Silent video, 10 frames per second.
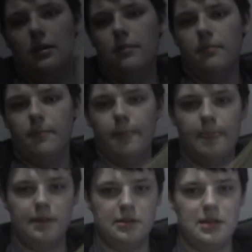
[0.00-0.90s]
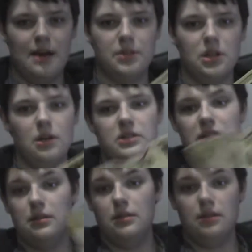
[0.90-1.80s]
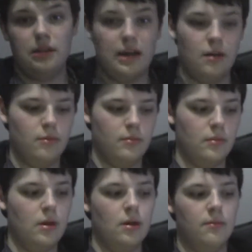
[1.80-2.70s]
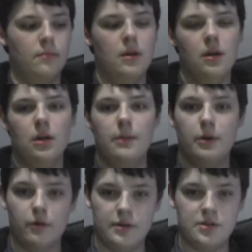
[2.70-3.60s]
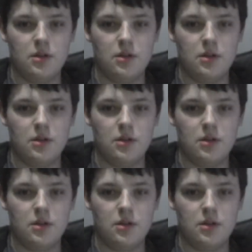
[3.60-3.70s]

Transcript: the top songs in the album, "Immigrant